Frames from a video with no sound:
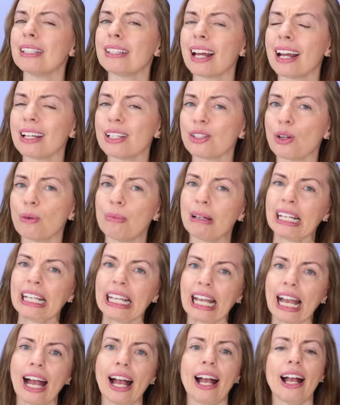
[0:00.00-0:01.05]
Besides
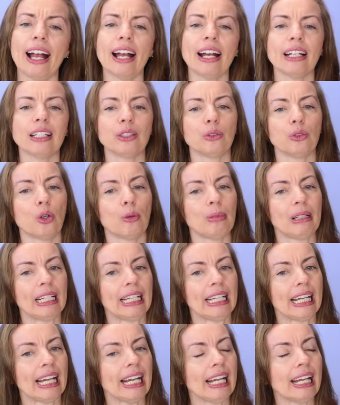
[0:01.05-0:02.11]
obrigado,
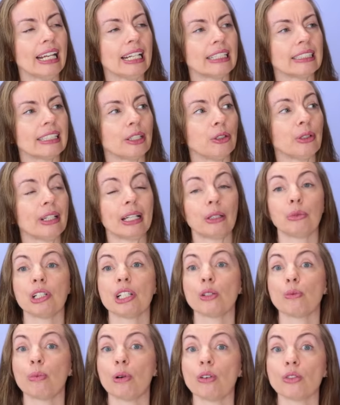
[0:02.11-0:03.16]
obrigada, you can
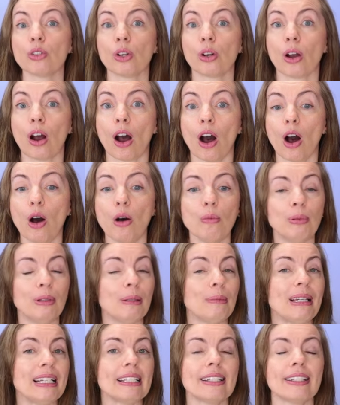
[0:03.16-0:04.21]
respond to
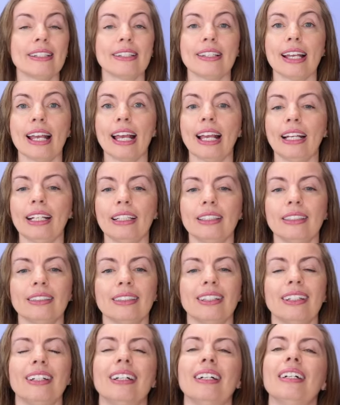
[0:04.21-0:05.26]
compliments saying
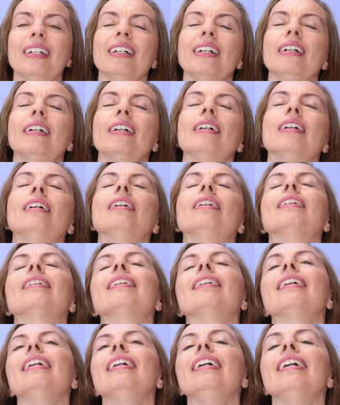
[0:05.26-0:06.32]

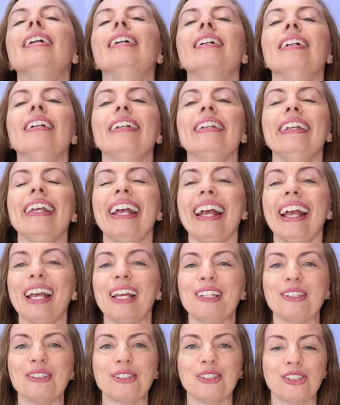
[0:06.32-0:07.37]

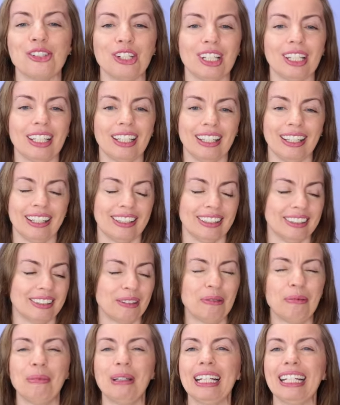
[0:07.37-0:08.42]
ganhei o
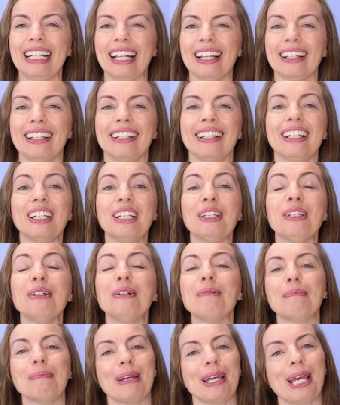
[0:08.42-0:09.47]
dia, meaning
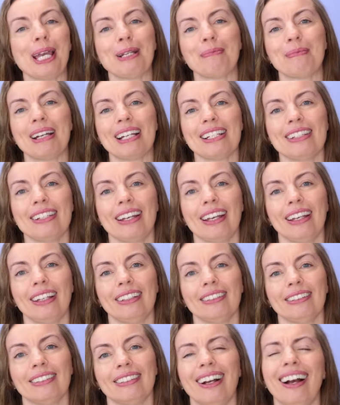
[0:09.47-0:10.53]
you made my
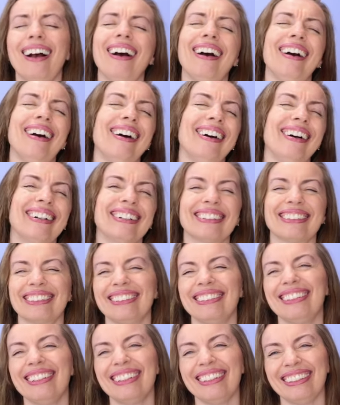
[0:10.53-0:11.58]
day. Ah,
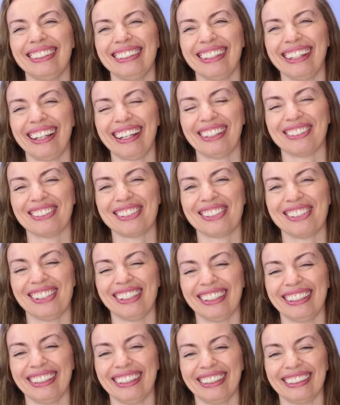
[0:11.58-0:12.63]
ganhei o
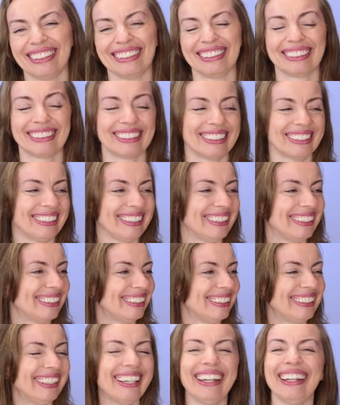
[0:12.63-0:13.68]
dia.
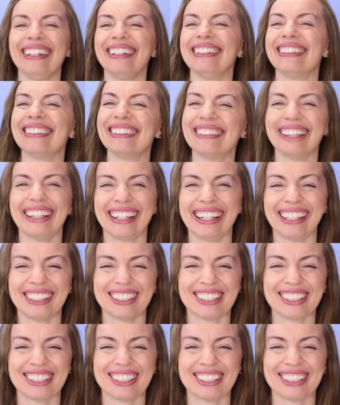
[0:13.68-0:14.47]
Ganhei o